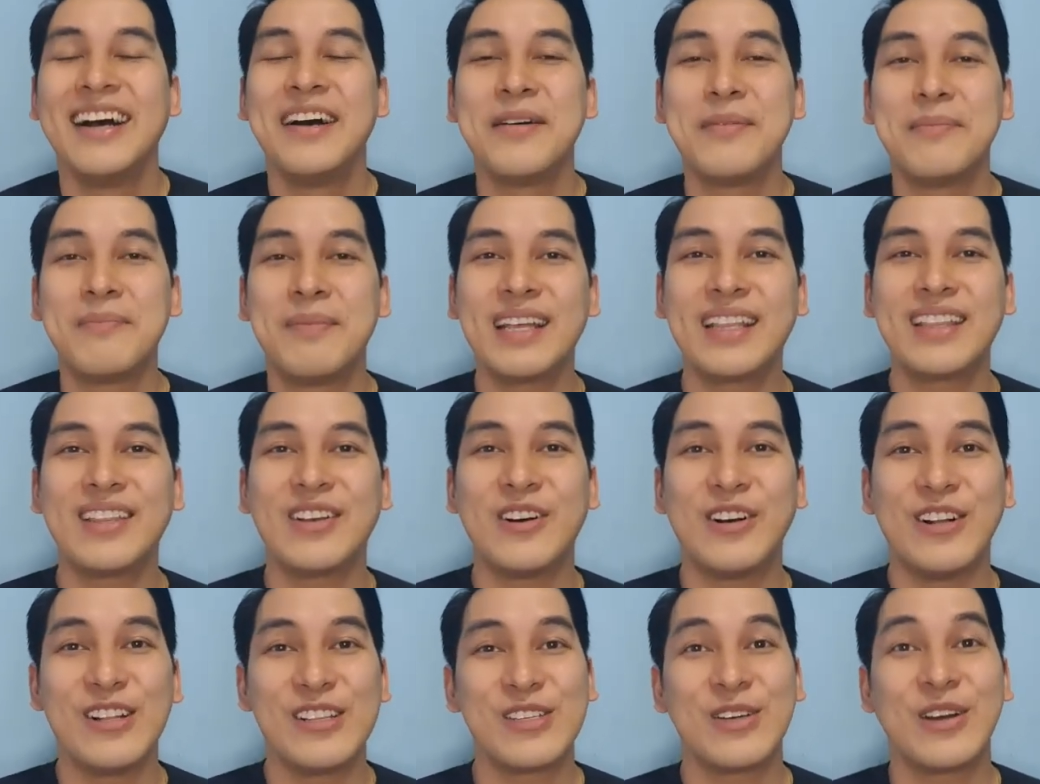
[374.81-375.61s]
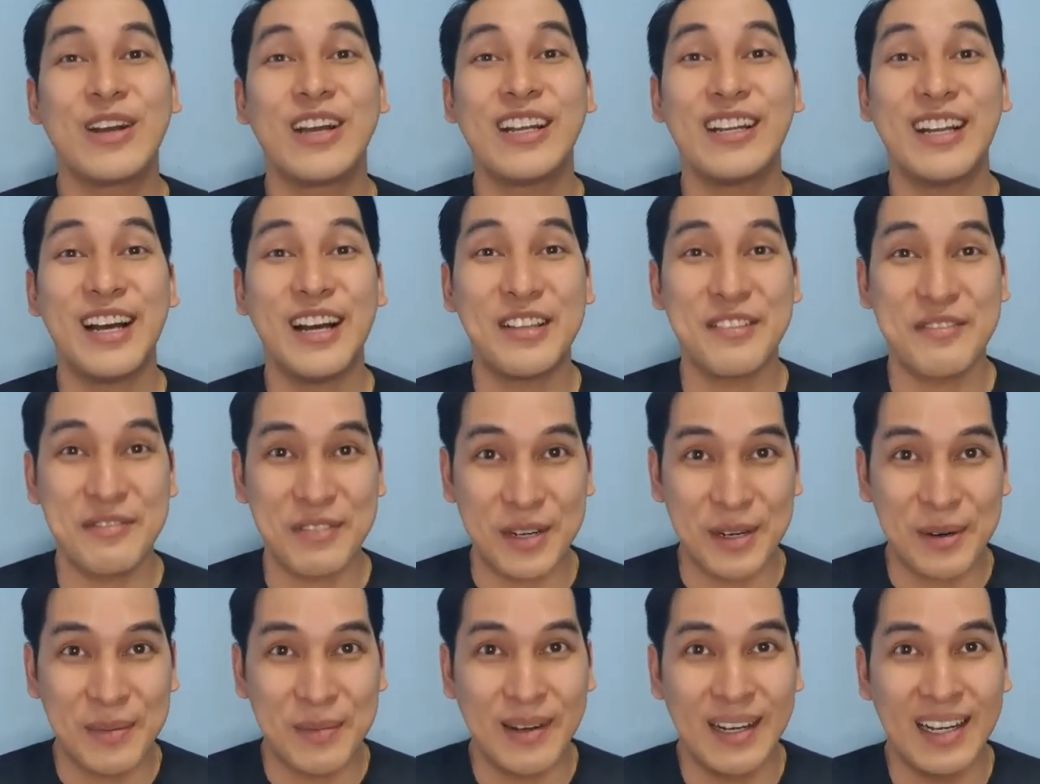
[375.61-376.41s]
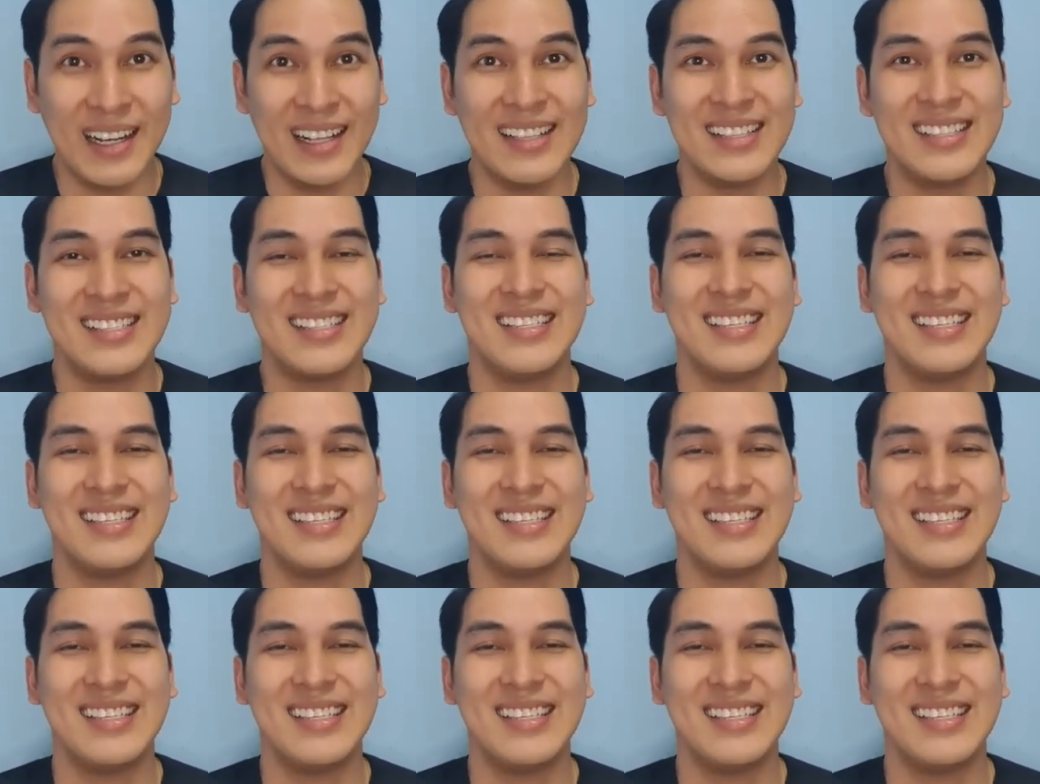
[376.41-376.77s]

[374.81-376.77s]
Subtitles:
But also our non-verbals.